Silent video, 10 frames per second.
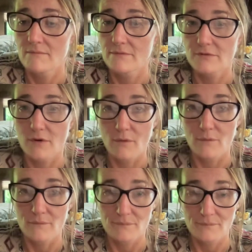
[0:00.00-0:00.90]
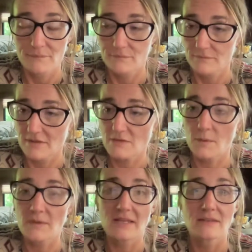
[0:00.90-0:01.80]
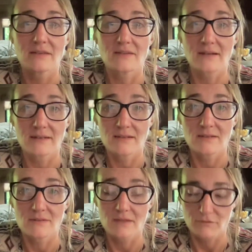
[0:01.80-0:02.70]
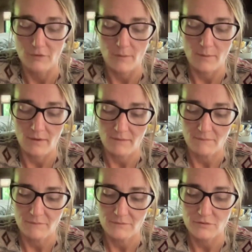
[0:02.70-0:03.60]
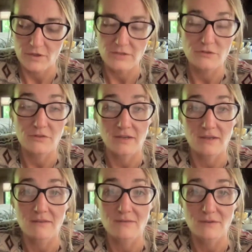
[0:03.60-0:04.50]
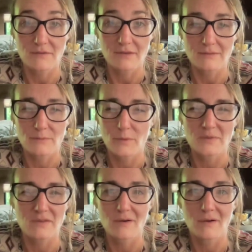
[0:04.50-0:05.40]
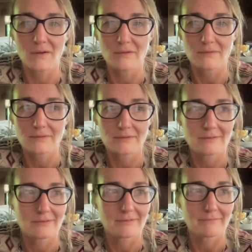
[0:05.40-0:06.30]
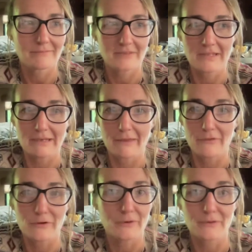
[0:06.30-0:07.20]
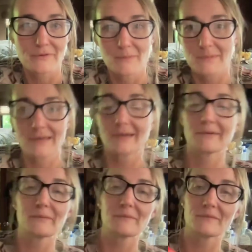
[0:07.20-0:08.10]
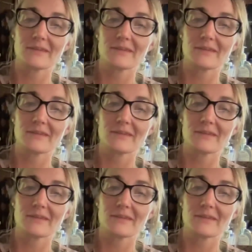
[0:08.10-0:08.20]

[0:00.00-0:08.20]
So that's where we get these ideas, like from Stranger Things, of like, what was it called? The Nether or something, I don't know.